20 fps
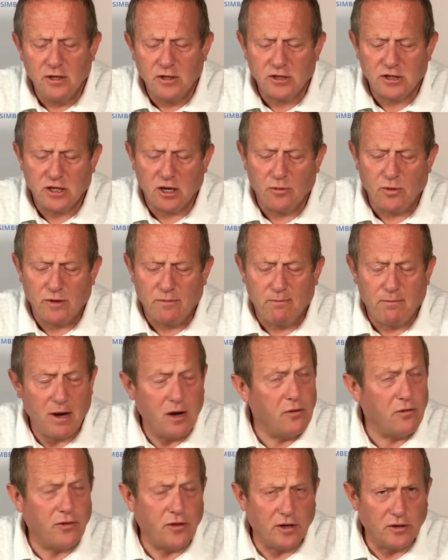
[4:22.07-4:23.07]
So with
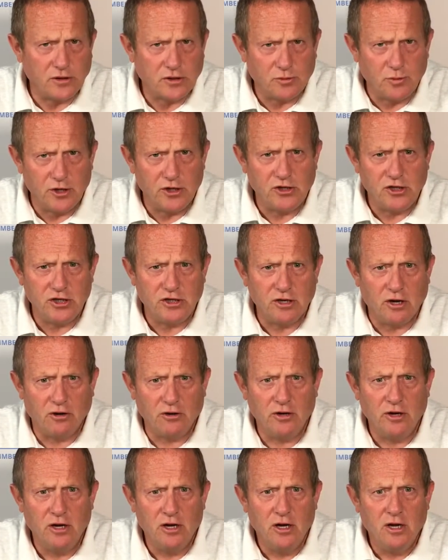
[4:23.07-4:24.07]
both those switches
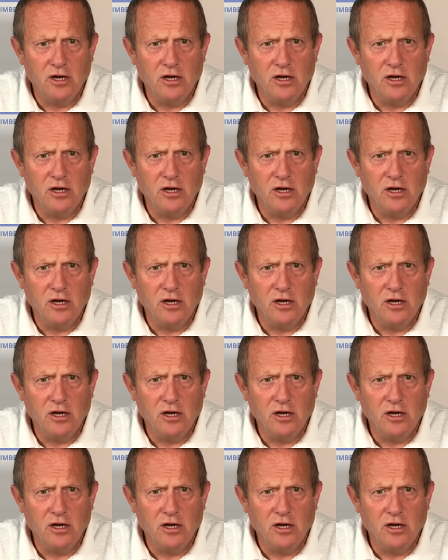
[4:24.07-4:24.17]
on,